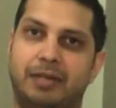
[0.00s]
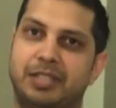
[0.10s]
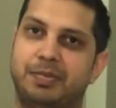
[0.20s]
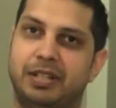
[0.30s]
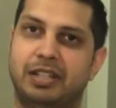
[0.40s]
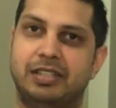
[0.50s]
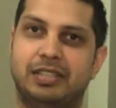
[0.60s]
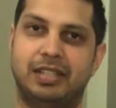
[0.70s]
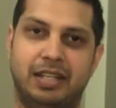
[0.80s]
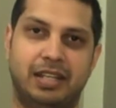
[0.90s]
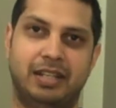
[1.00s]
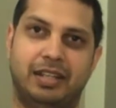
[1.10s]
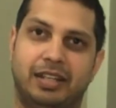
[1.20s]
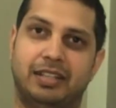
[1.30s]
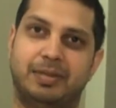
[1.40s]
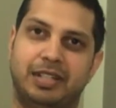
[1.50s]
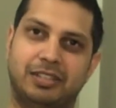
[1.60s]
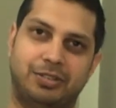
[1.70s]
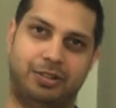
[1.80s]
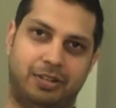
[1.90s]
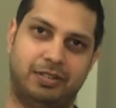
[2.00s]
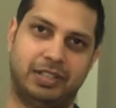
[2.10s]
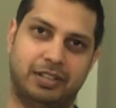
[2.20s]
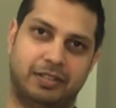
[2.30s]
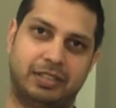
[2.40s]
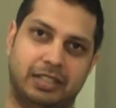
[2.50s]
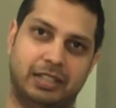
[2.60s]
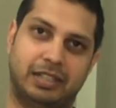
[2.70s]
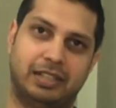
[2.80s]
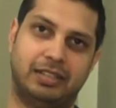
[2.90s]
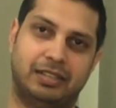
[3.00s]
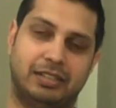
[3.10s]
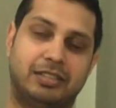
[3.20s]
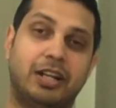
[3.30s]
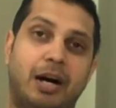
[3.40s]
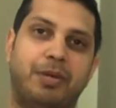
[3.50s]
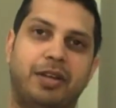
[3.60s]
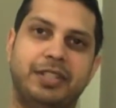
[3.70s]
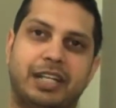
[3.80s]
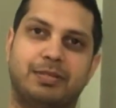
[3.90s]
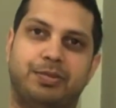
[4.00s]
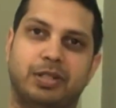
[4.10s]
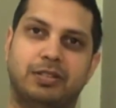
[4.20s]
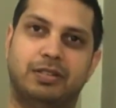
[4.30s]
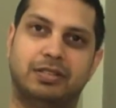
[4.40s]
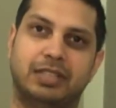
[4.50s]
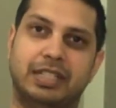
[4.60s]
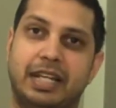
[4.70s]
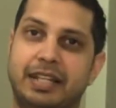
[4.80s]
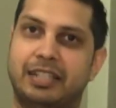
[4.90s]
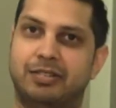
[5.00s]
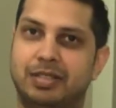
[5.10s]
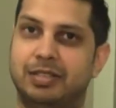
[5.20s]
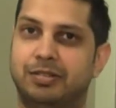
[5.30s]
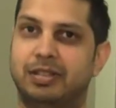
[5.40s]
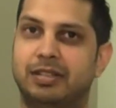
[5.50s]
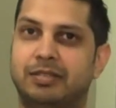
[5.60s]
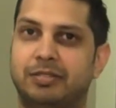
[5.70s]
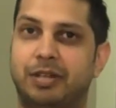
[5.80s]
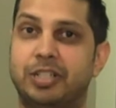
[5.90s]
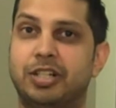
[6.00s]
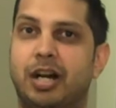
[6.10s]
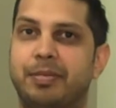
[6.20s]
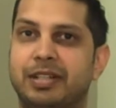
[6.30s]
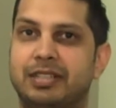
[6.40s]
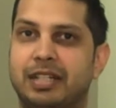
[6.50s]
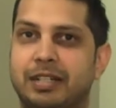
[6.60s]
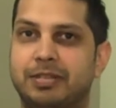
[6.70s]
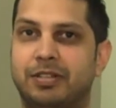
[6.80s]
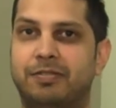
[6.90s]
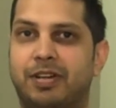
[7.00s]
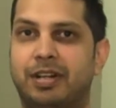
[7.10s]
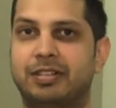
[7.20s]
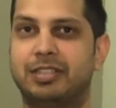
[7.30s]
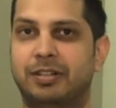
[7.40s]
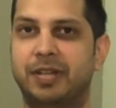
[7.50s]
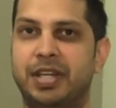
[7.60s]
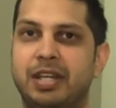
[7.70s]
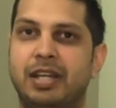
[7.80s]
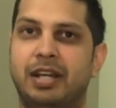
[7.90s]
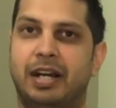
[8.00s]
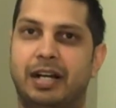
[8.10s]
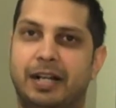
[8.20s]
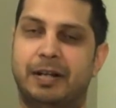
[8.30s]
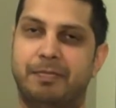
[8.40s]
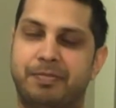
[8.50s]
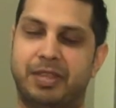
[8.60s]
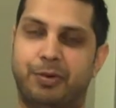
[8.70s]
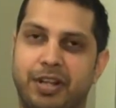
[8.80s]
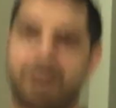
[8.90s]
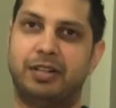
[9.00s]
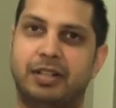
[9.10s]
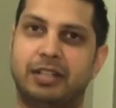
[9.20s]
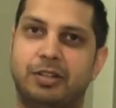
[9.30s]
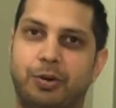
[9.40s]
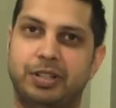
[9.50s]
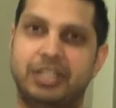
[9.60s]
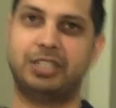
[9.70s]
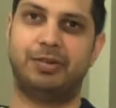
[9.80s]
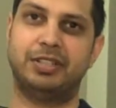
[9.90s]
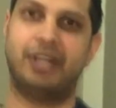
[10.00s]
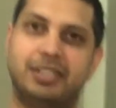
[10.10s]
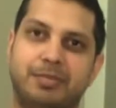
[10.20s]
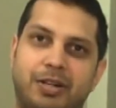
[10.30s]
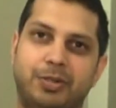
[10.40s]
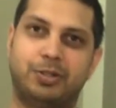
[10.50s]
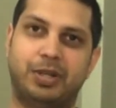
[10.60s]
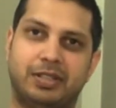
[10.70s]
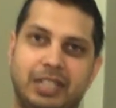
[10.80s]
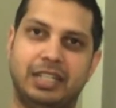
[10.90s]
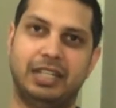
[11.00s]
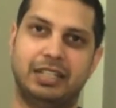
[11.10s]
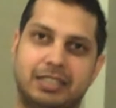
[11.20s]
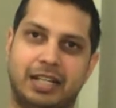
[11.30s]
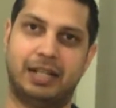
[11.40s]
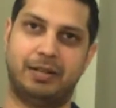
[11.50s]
it's been his goal, to stop all the exploit goals, and that's what he's doing a great job at so far. So the one other goalie issue I want to talk to you about real quickly is